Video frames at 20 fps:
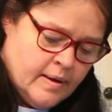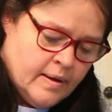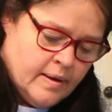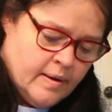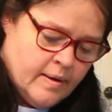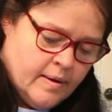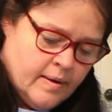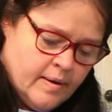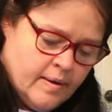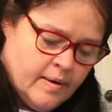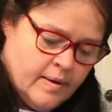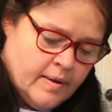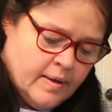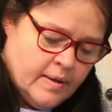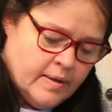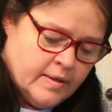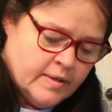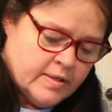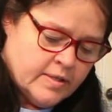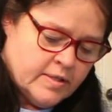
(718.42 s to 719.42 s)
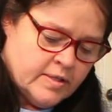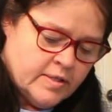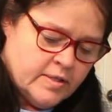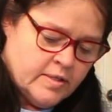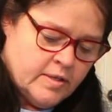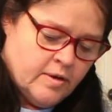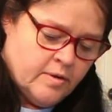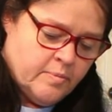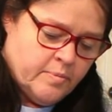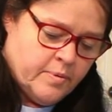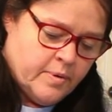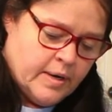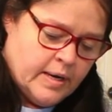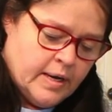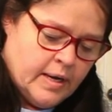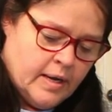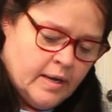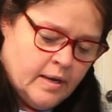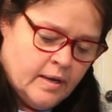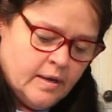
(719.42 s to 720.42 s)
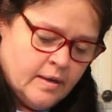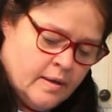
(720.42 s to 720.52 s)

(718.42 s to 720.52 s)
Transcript: Oh, that looks so pretty.